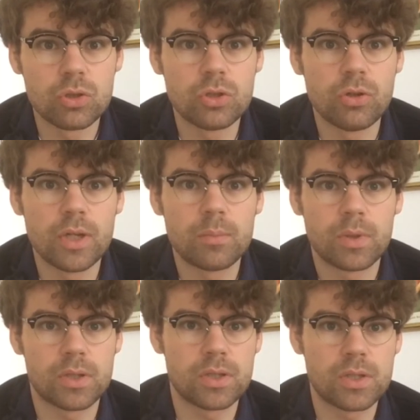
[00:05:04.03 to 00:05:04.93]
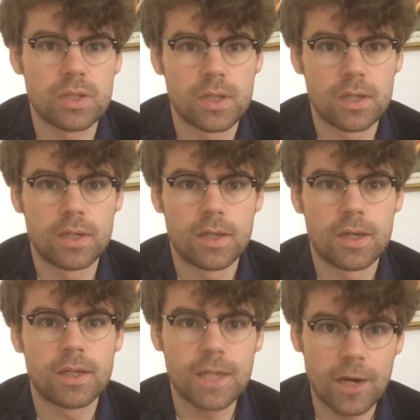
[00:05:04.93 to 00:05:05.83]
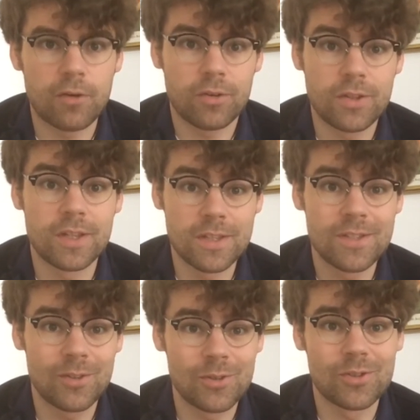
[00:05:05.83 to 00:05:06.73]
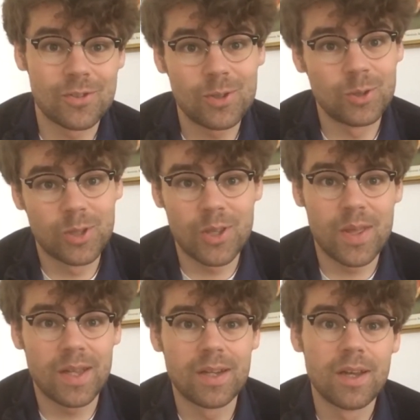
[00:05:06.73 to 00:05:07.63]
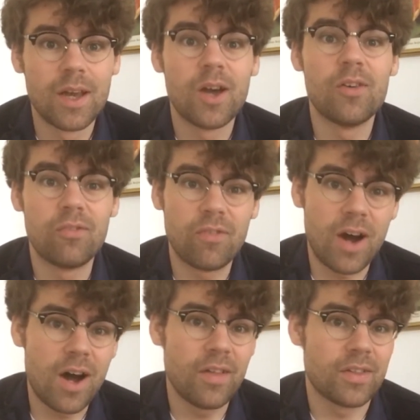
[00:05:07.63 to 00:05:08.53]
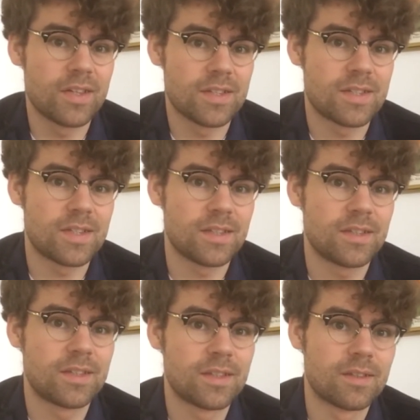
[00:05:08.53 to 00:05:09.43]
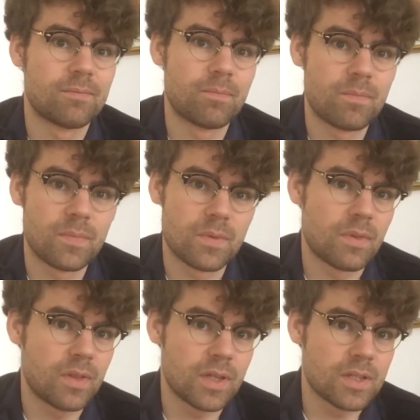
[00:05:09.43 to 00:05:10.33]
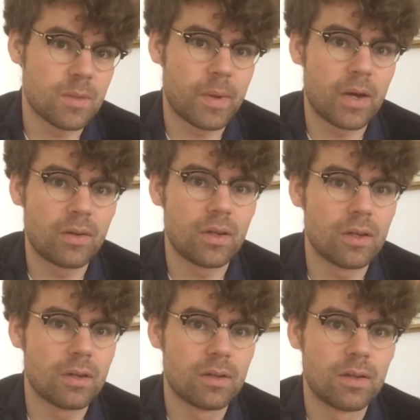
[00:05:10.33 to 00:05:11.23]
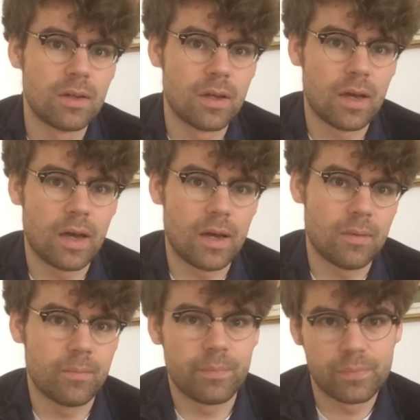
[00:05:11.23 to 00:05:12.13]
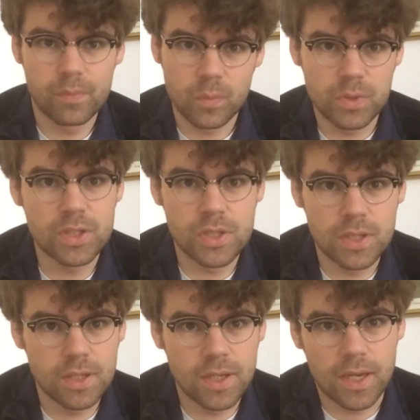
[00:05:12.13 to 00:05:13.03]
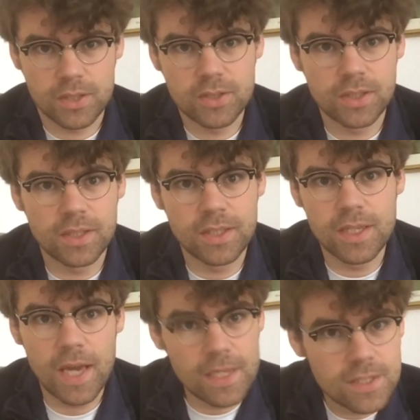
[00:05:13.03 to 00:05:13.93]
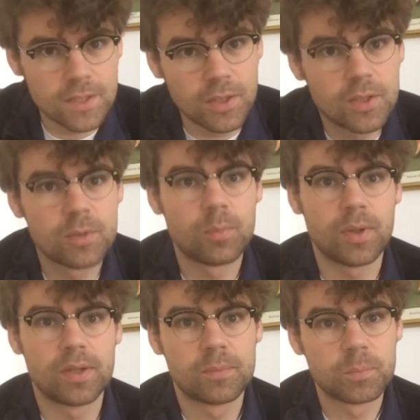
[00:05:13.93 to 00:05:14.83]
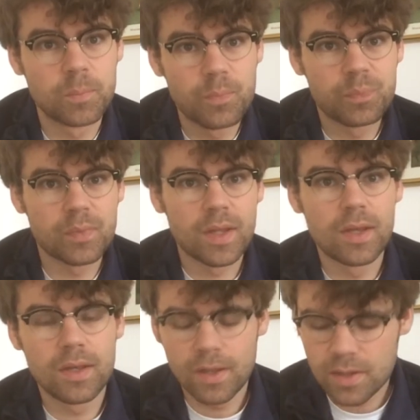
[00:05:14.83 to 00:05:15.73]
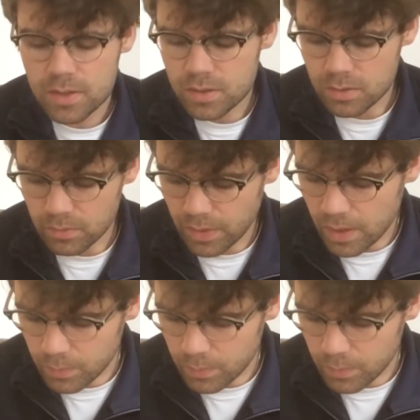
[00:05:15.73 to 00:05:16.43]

do it, because Gareth has also told her that her father has said things about her, which actually he hasn't. But so there